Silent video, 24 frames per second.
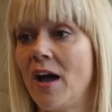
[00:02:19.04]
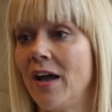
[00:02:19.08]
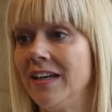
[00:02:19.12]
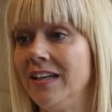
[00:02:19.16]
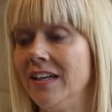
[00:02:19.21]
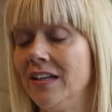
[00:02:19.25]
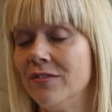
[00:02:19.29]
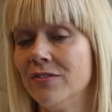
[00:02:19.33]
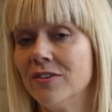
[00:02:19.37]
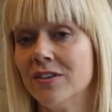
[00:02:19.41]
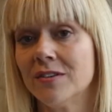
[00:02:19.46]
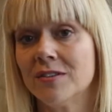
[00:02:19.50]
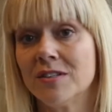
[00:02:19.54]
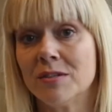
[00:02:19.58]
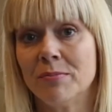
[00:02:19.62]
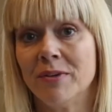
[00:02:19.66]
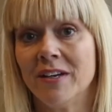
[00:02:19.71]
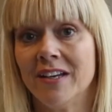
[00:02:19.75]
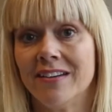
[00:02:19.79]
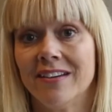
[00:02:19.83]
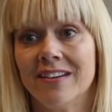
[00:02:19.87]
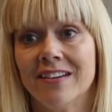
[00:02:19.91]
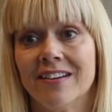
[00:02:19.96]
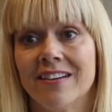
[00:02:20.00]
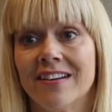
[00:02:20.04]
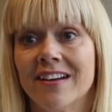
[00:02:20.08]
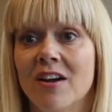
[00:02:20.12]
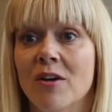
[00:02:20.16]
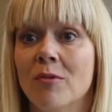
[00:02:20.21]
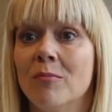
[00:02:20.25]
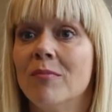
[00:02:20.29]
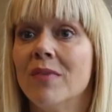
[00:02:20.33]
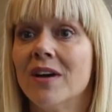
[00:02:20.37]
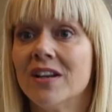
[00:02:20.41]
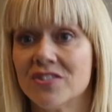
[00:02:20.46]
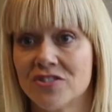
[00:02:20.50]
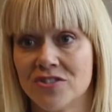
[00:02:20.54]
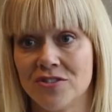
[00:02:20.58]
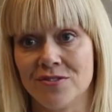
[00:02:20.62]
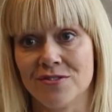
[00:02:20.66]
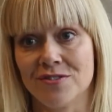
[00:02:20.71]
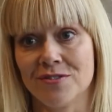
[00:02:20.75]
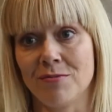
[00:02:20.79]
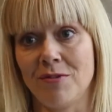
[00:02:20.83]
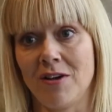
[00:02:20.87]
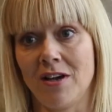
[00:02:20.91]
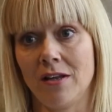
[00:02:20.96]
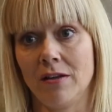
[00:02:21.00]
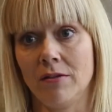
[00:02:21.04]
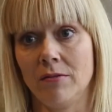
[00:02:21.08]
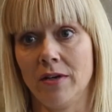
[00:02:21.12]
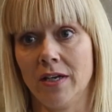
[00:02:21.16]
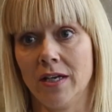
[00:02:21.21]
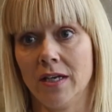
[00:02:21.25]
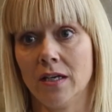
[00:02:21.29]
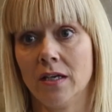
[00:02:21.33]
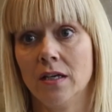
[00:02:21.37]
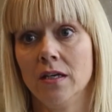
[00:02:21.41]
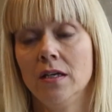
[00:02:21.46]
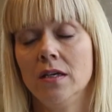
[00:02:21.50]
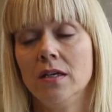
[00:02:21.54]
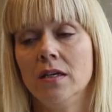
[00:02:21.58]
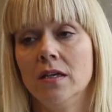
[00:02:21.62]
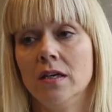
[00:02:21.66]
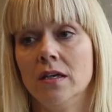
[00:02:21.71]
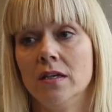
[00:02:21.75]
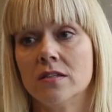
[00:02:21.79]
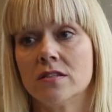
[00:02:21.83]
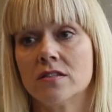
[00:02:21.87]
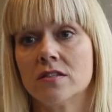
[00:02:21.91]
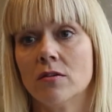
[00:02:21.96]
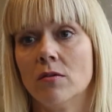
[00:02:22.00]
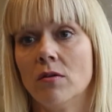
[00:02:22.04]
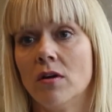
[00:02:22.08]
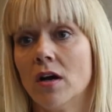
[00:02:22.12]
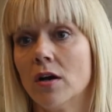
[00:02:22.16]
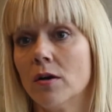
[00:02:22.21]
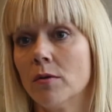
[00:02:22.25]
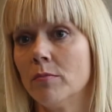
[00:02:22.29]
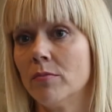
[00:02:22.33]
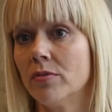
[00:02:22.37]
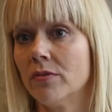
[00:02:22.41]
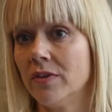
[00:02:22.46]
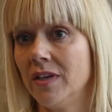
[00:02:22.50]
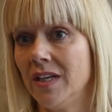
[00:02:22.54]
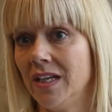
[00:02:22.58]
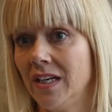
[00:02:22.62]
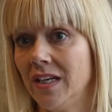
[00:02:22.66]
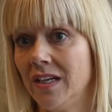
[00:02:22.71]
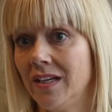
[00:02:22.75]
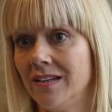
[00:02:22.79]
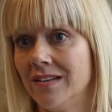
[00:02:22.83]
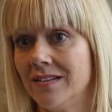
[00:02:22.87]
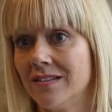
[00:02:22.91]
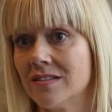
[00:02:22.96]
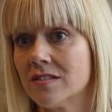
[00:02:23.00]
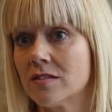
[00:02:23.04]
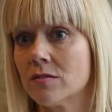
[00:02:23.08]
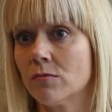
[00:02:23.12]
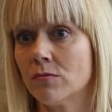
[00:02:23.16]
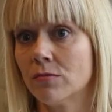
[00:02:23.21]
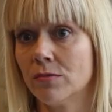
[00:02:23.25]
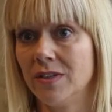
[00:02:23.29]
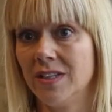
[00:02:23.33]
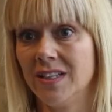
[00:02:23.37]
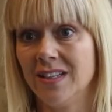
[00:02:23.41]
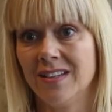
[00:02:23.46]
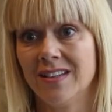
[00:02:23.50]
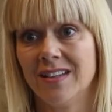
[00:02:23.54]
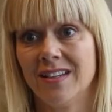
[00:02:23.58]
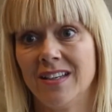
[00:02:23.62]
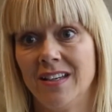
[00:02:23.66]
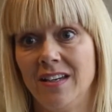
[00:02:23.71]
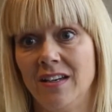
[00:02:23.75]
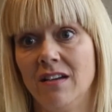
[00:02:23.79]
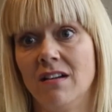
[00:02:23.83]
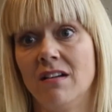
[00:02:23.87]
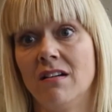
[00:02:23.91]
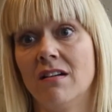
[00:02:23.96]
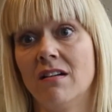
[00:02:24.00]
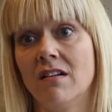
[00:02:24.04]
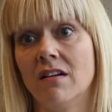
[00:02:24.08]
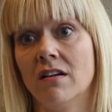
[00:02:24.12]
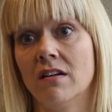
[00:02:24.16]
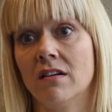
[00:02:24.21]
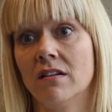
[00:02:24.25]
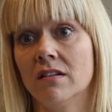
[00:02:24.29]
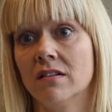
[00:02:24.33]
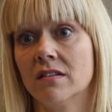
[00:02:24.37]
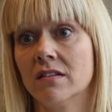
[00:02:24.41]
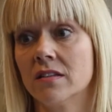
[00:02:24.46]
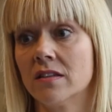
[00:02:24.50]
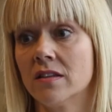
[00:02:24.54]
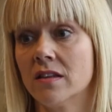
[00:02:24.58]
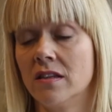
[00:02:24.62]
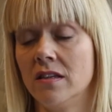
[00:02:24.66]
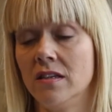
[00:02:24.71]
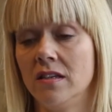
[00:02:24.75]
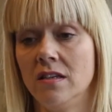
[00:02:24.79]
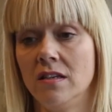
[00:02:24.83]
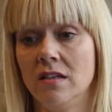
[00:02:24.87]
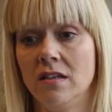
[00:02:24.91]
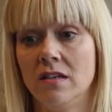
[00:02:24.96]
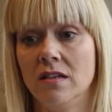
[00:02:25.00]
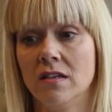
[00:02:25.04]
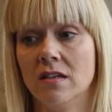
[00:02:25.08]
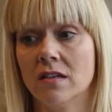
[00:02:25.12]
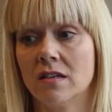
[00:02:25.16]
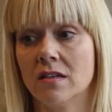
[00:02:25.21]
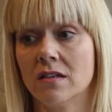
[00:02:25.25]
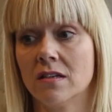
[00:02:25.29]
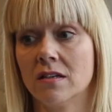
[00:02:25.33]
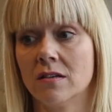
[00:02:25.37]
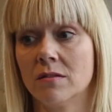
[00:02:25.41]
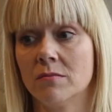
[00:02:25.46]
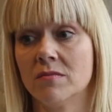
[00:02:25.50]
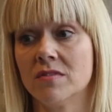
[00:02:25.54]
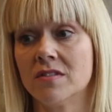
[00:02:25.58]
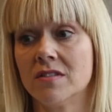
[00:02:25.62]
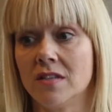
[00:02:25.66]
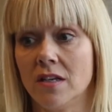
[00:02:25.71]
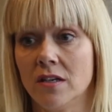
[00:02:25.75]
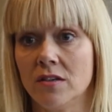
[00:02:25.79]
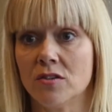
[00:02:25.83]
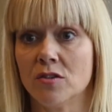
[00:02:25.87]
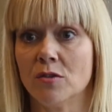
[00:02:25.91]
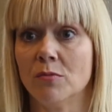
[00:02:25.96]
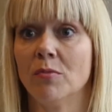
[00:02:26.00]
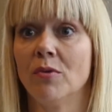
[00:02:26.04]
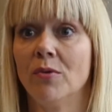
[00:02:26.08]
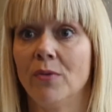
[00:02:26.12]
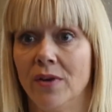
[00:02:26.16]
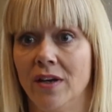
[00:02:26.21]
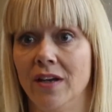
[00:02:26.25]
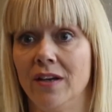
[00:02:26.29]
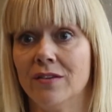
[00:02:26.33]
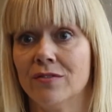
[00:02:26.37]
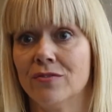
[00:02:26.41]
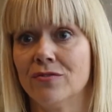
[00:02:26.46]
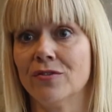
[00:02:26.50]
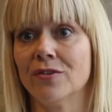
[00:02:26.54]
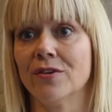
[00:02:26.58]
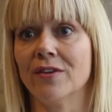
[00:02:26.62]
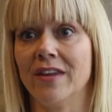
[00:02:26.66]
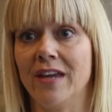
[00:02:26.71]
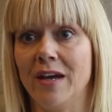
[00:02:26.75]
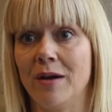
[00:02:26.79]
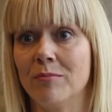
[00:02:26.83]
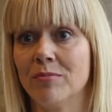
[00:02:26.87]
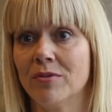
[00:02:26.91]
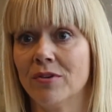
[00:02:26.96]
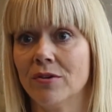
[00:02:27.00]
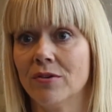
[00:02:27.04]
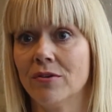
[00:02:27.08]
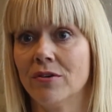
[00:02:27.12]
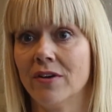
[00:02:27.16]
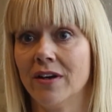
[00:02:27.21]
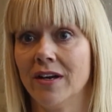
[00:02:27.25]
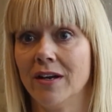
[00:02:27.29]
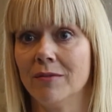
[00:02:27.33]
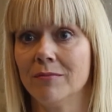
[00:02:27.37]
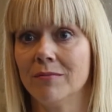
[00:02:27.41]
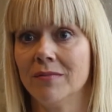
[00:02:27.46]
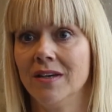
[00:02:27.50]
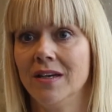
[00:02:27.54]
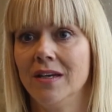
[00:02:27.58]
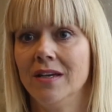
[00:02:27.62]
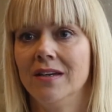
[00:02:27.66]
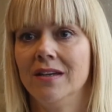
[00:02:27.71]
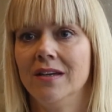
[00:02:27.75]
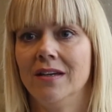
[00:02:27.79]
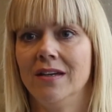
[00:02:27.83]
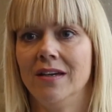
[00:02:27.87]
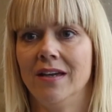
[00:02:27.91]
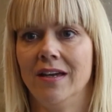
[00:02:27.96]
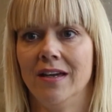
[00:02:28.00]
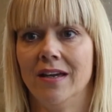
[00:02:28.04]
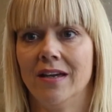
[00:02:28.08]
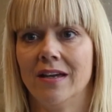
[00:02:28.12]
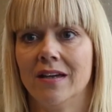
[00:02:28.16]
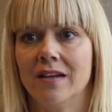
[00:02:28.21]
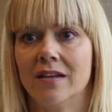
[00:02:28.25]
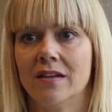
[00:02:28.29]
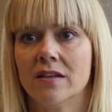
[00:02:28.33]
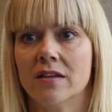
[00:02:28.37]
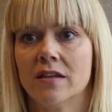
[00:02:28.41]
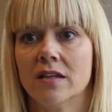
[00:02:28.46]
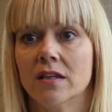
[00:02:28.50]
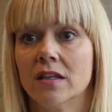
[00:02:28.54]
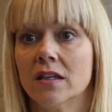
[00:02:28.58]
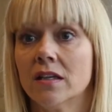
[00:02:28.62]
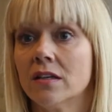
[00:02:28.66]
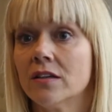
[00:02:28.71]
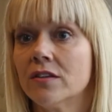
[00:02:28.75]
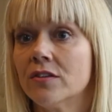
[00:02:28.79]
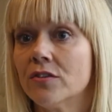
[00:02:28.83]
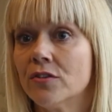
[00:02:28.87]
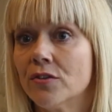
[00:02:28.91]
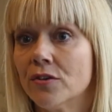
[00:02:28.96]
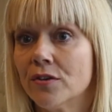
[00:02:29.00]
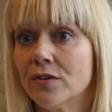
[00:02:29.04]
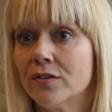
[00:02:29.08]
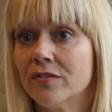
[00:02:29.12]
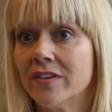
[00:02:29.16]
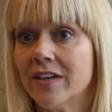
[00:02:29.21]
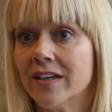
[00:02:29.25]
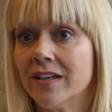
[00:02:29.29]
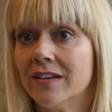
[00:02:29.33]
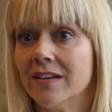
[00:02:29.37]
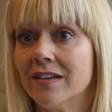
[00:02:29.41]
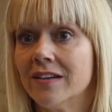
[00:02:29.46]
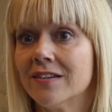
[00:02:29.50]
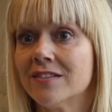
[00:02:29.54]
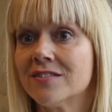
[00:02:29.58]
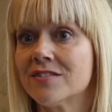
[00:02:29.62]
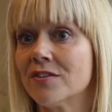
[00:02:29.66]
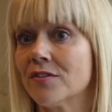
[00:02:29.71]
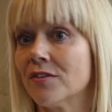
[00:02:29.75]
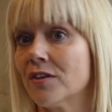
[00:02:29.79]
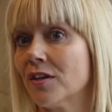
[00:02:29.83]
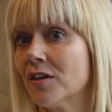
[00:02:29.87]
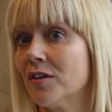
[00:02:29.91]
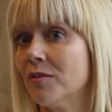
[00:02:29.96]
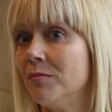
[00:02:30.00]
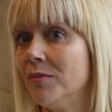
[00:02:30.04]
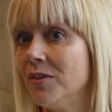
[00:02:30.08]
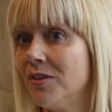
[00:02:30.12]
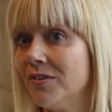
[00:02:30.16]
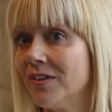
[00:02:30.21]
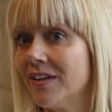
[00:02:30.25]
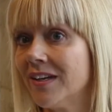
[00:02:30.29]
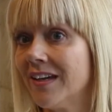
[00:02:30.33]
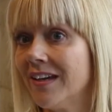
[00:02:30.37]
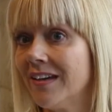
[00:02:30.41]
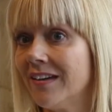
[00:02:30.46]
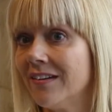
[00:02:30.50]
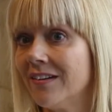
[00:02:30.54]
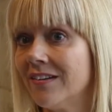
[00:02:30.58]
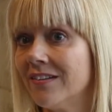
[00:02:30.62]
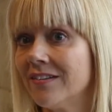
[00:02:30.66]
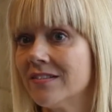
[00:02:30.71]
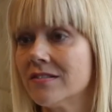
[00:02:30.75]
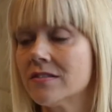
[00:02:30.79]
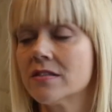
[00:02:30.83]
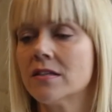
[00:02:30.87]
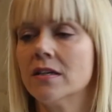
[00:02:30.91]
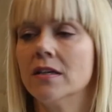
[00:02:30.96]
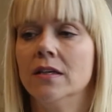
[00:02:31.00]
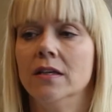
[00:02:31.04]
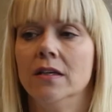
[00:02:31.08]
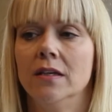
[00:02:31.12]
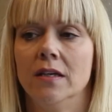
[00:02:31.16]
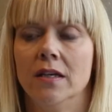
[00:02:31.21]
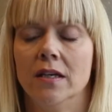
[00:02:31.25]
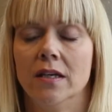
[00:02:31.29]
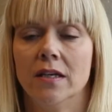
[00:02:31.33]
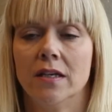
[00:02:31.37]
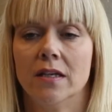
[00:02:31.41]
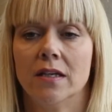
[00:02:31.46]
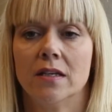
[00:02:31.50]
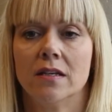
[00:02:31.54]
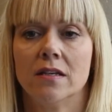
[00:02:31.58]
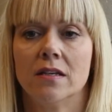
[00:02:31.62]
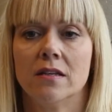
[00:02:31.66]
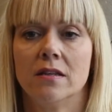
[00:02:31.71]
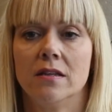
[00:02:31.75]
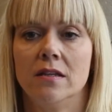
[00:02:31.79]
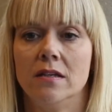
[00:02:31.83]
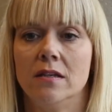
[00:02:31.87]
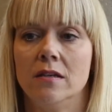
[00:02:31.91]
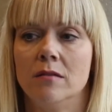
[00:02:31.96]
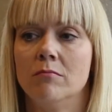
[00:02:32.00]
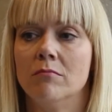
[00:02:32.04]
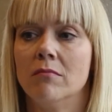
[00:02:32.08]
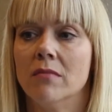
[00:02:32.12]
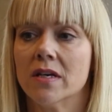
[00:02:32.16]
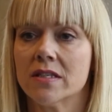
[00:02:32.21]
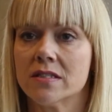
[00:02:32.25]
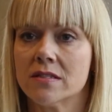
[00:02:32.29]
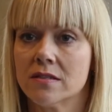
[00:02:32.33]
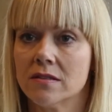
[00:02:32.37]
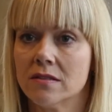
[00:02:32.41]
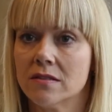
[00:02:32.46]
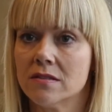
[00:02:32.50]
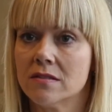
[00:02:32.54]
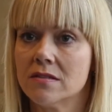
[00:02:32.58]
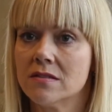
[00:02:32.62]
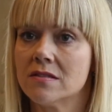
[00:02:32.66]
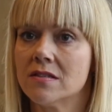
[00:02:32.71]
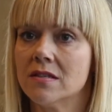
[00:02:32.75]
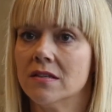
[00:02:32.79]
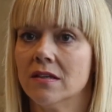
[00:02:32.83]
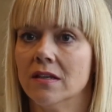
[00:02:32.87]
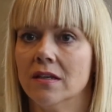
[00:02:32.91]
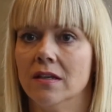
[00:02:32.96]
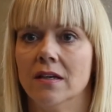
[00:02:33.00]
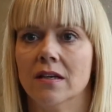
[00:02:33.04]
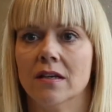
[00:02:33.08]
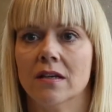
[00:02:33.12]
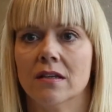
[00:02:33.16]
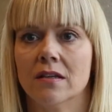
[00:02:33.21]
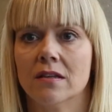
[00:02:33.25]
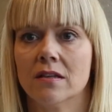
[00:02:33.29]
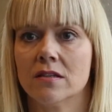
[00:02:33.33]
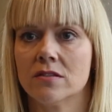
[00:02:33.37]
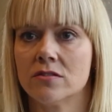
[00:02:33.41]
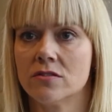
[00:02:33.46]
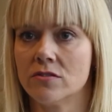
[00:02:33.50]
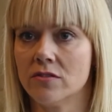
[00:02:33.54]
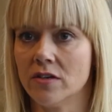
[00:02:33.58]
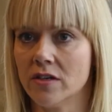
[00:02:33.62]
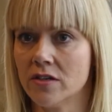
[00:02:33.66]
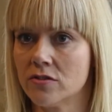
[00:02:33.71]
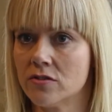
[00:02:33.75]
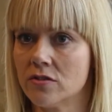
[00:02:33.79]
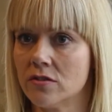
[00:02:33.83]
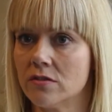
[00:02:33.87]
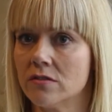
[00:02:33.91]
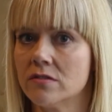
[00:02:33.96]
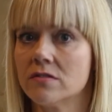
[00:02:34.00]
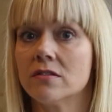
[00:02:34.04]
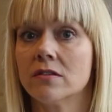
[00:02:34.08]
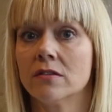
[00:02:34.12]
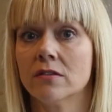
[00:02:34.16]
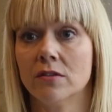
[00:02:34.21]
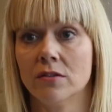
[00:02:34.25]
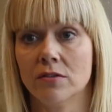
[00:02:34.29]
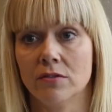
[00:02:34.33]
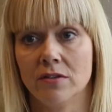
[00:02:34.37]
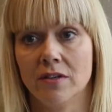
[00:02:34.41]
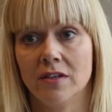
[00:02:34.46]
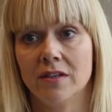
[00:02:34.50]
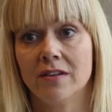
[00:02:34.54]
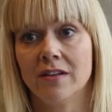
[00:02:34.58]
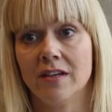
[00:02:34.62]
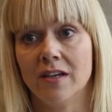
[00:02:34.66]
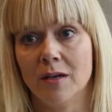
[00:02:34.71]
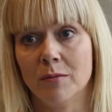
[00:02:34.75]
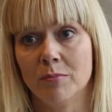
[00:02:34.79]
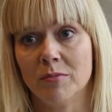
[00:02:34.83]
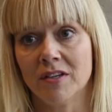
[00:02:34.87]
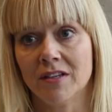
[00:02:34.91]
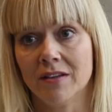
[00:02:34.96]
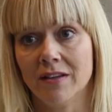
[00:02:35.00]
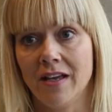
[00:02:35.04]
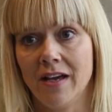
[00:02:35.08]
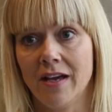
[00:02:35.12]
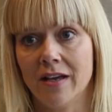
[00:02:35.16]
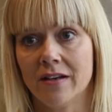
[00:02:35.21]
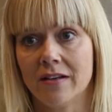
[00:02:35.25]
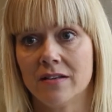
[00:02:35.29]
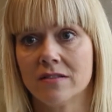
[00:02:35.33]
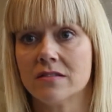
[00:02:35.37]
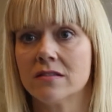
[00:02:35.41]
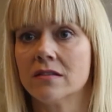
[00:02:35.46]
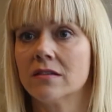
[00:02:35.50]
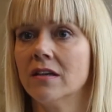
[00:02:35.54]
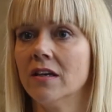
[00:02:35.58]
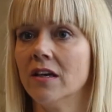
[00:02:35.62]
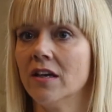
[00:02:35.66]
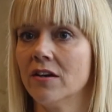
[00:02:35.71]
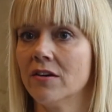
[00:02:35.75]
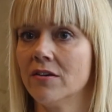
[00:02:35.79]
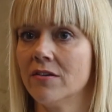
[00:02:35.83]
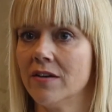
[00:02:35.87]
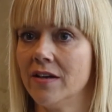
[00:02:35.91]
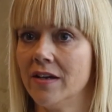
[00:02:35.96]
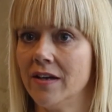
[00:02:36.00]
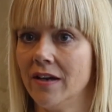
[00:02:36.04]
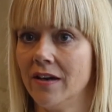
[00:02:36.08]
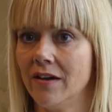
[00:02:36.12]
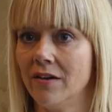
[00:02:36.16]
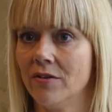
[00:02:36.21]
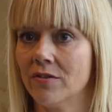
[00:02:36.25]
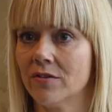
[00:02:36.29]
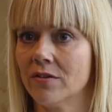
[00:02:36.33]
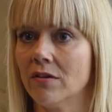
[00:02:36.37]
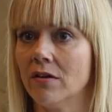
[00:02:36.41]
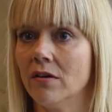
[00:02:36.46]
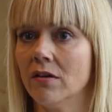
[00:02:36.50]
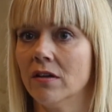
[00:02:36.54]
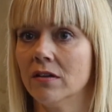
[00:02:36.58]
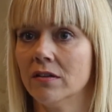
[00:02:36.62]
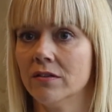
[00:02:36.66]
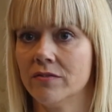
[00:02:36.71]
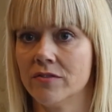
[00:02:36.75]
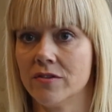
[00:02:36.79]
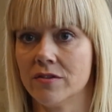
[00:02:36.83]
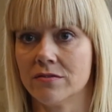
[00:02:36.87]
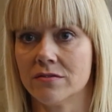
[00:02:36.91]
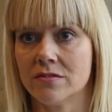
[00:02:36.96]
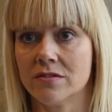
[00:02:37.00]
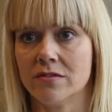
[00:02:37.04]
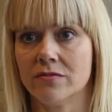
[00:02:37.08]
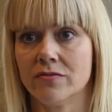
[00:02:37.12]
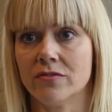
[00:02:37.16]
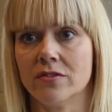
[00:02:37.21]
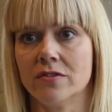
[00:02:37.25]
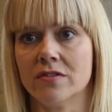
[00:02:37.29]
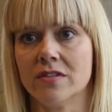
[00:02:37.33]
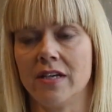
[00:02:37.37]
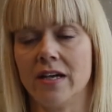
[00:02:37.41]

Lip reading: even depending on how much you're swallowing. And so our brains really are the center point for that program. And the little nerve endings are the communicators, and the muscles and the structures, including the epiglottis, carry out all of those different